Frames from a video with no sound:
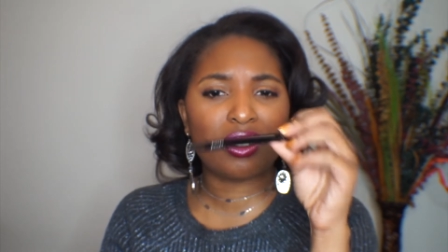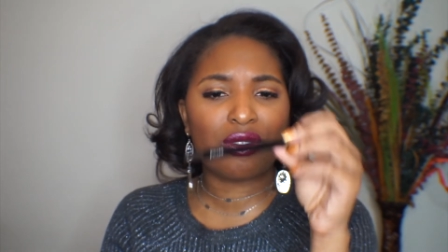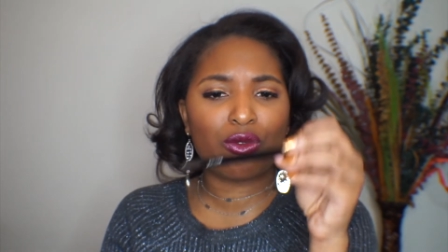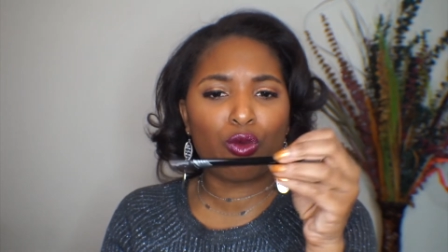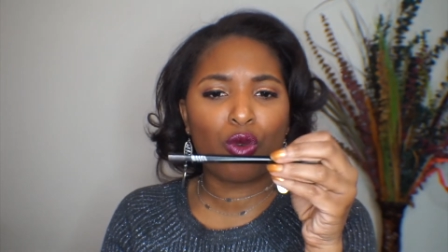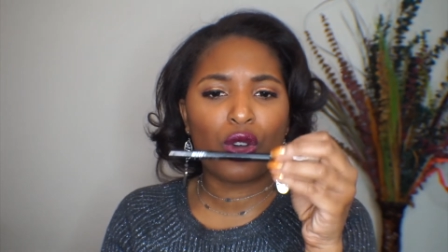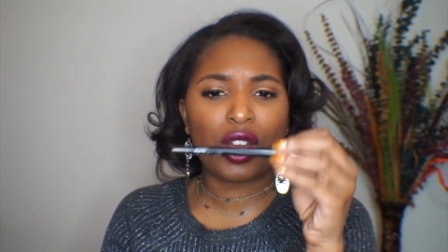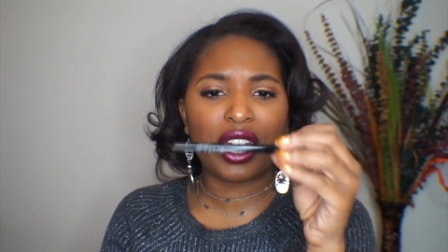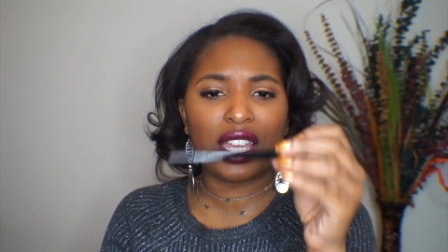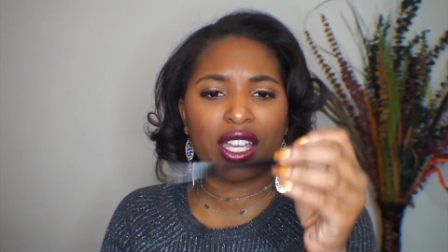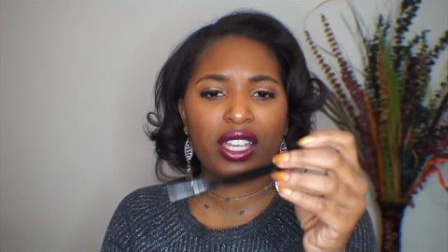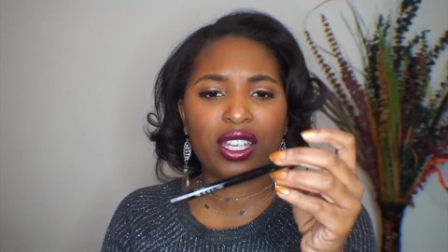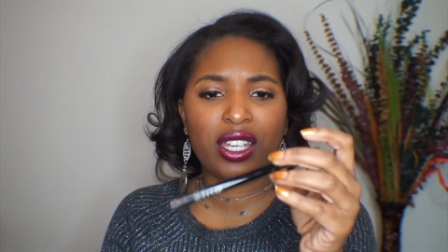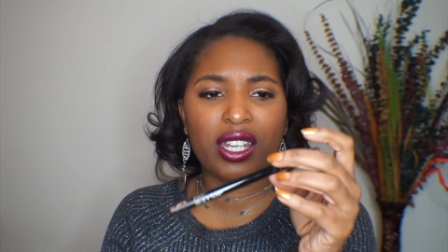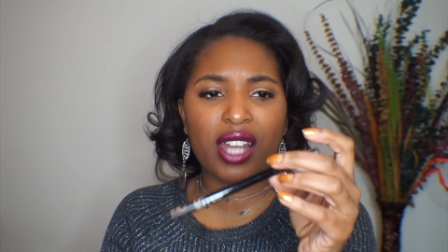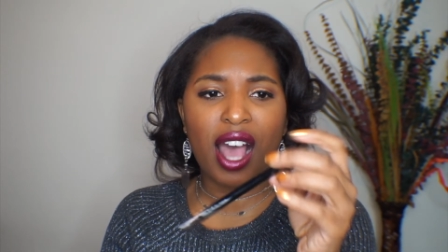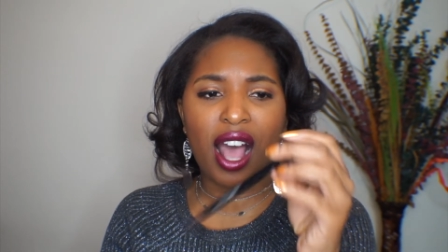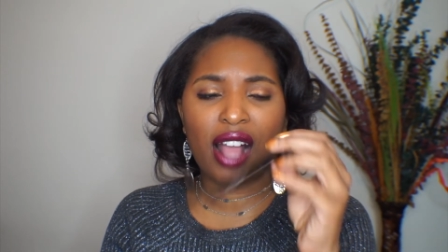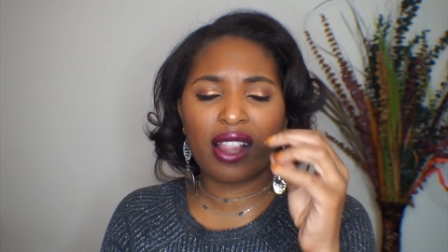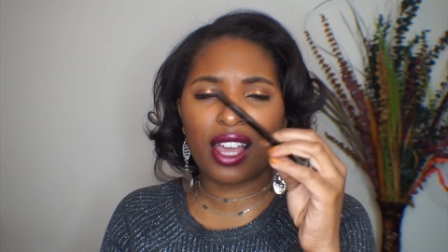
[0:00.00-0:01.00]
want a good
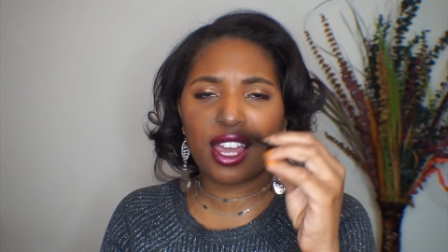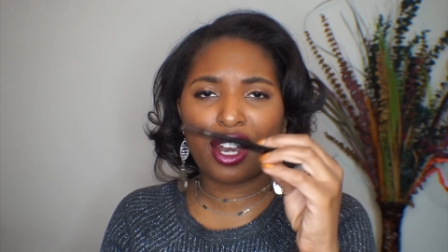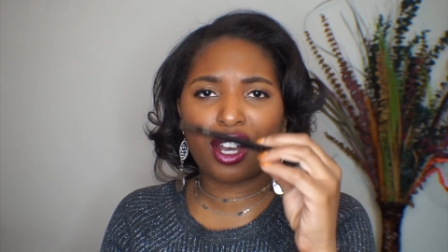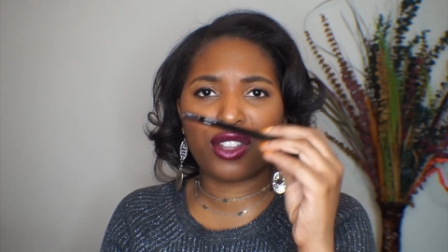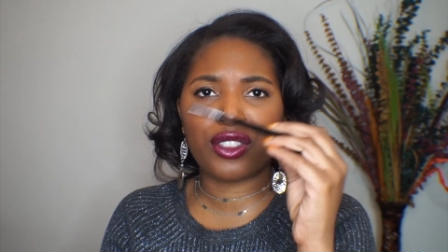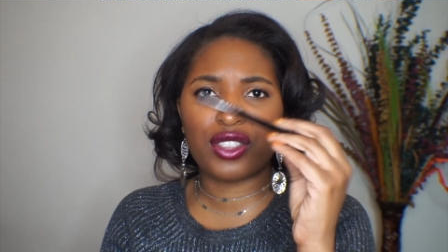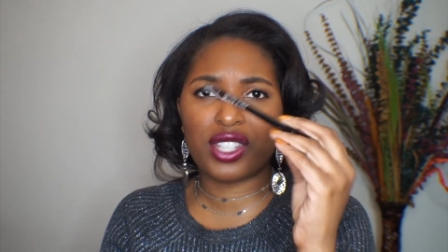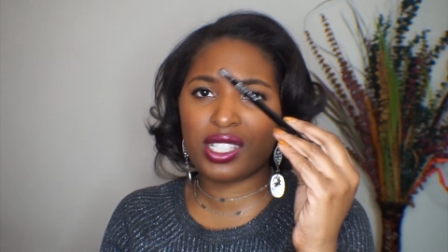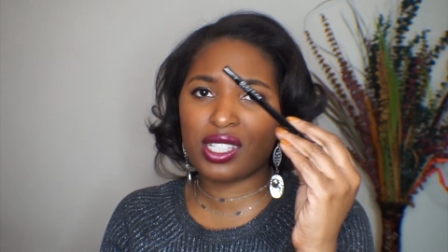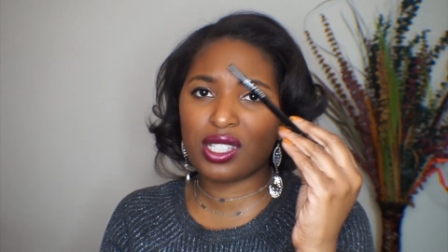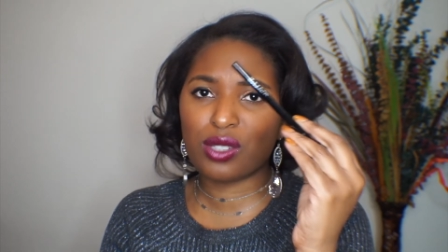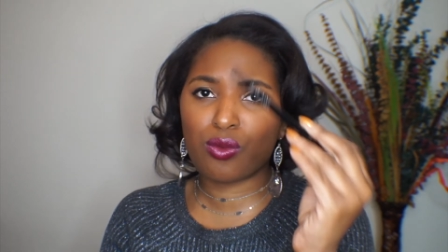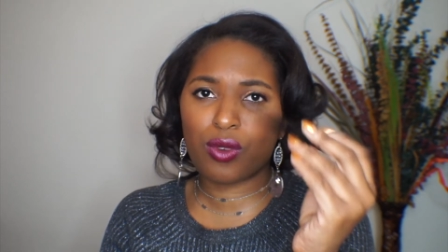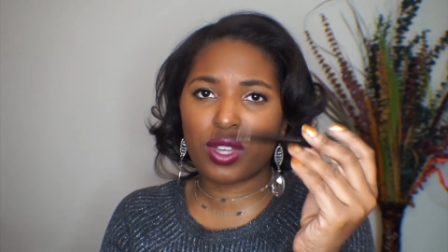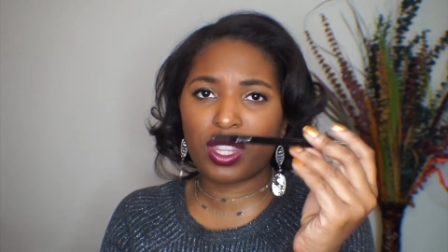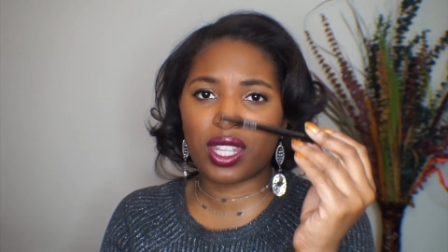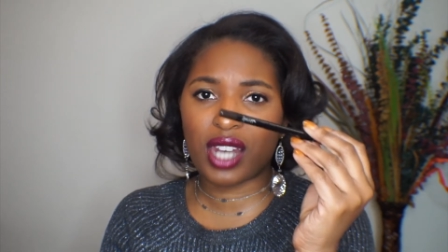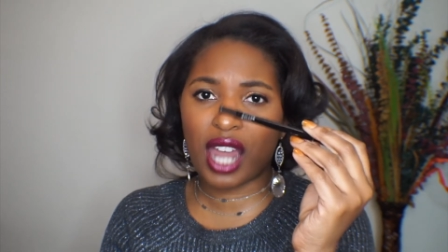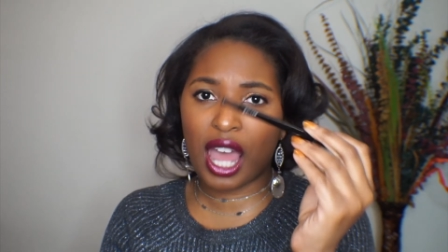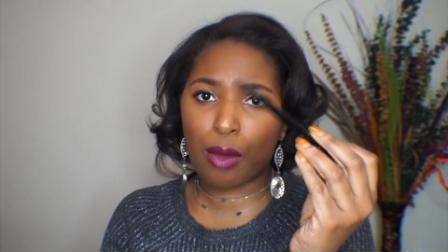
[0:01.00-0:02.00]
eyeliner, this is
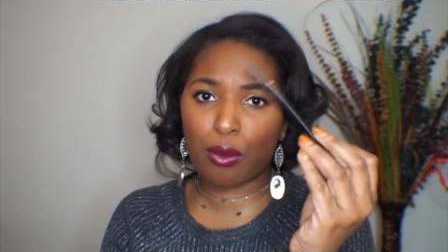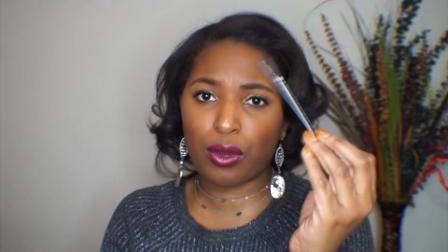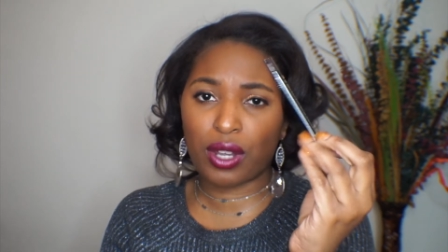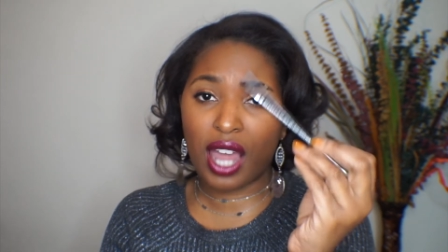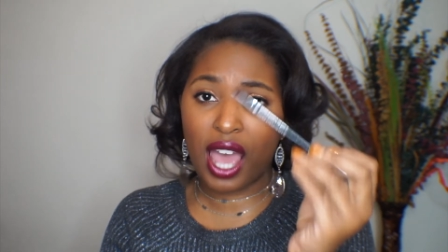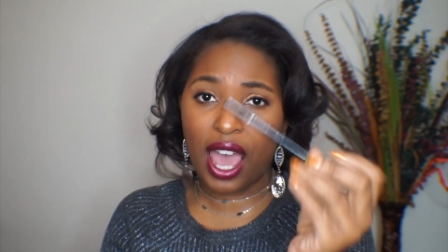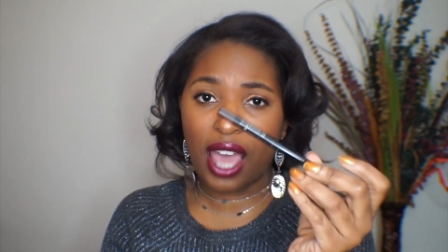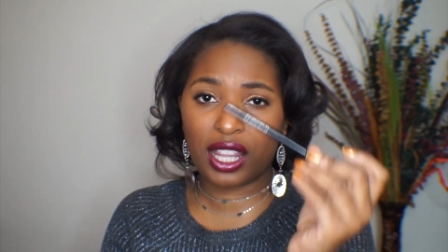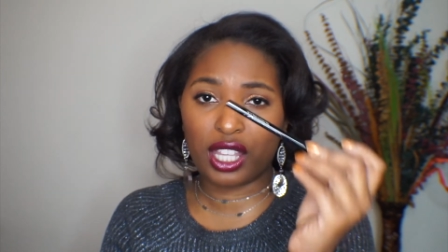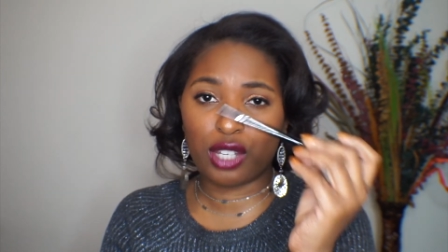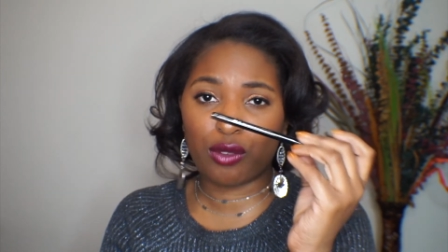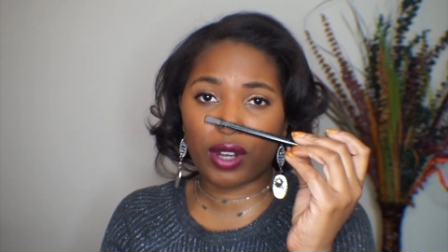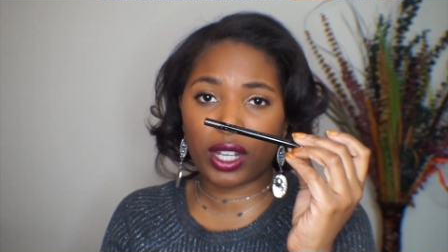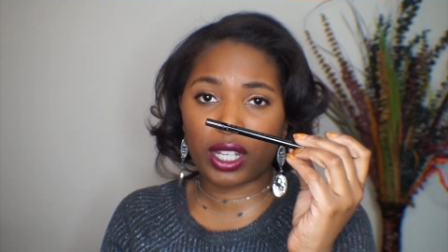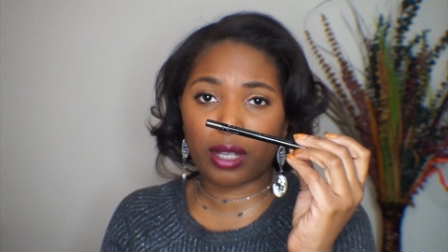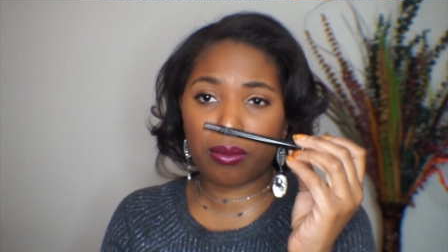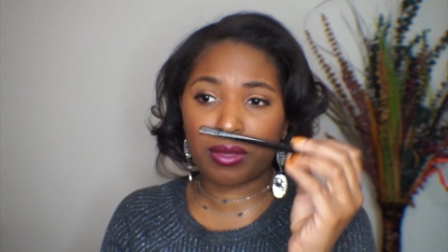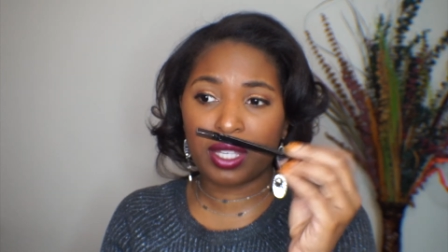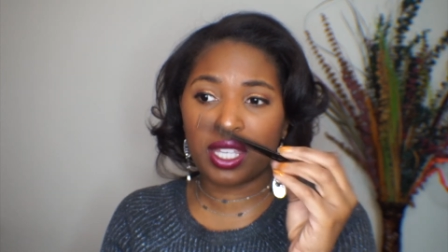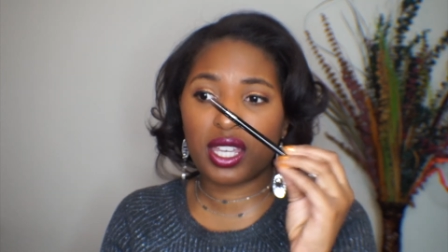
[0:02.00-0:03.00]
one that I would highly
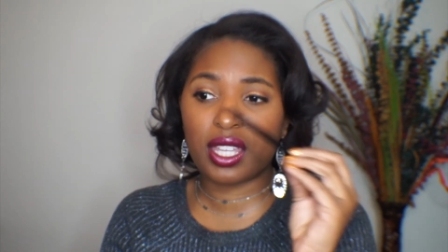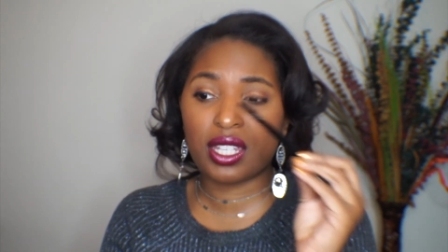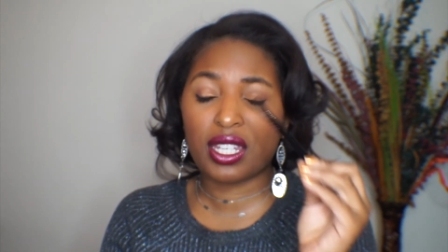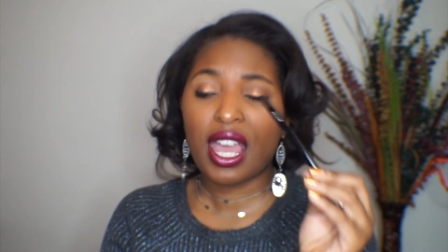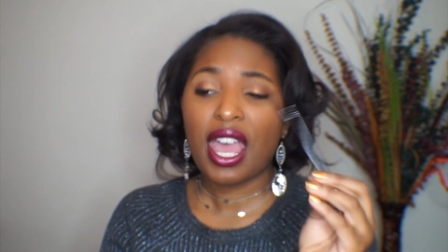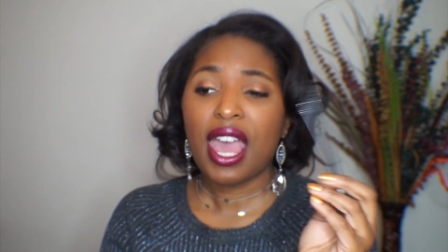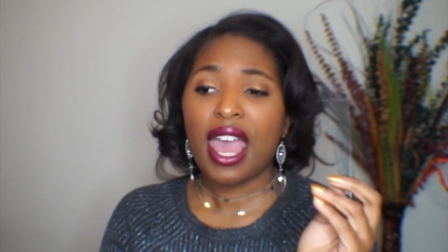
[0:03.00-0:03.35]
recommend.